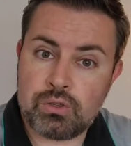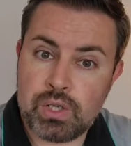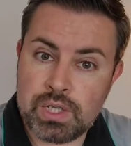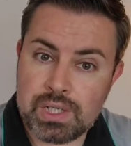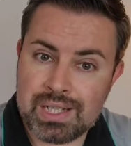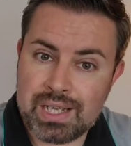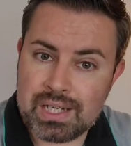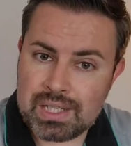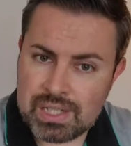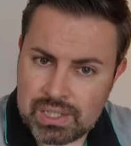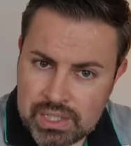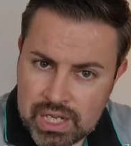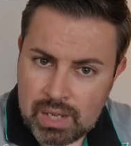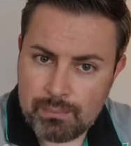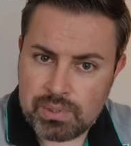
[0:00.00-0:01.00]
treated
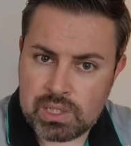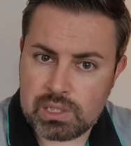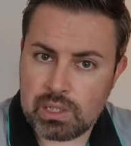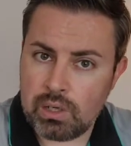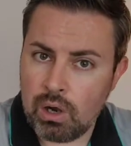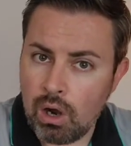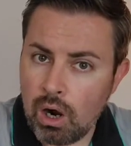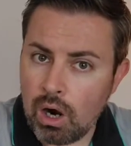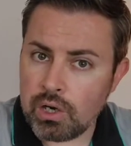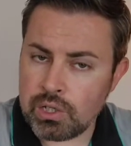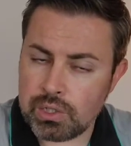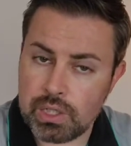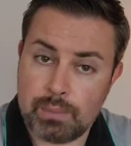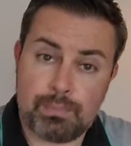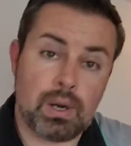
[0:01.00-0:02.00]
exceptionally
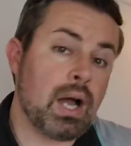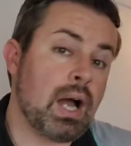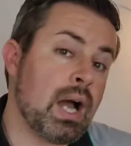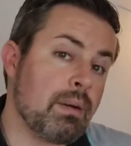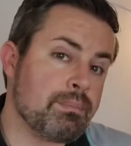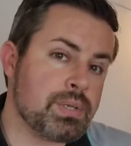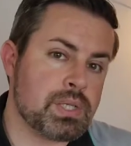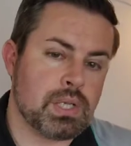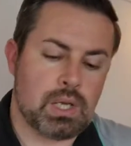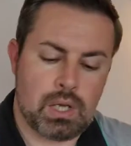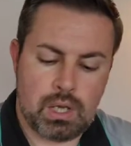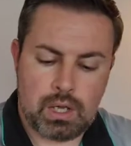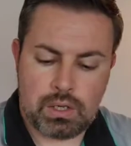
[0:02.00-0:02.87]
harshly, perhaps